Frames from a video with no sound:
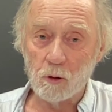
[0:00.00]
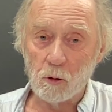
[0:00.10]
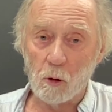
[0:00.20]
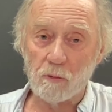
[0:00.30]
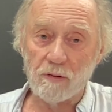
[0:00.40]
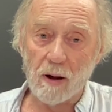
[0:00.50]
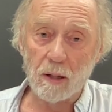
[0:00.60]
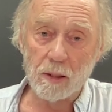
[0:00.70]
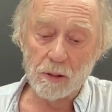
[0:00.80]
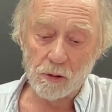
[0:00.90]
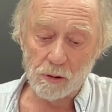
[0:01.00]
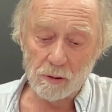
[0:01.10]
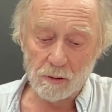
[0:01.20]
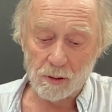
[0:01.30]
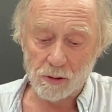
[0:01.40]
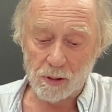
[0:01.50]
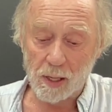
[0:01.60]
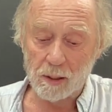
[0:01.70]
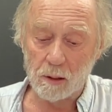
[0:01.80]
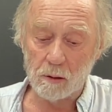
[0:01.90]
Novalis
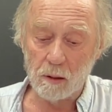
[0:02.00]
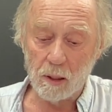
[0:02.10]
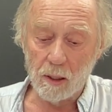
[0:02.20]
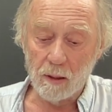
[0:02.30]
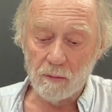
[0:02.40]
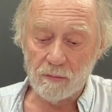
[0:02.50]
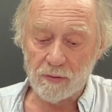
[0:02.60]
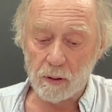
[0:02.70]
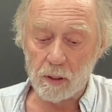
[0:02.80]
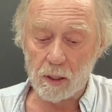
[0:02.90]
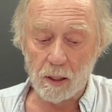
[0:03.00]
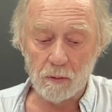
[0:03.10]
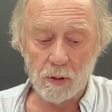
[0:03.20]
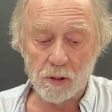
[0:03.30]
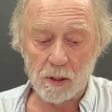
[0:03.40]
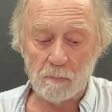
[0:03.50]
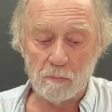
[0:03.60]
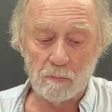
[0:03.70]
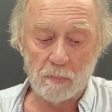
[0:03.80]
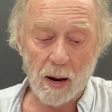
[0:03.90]
II, filling in this
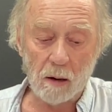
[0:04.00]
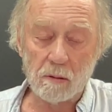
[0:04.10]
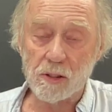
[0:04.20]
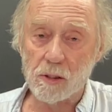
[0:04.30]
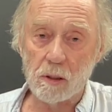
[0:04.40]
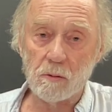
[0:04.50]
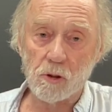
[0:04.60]
embarrassing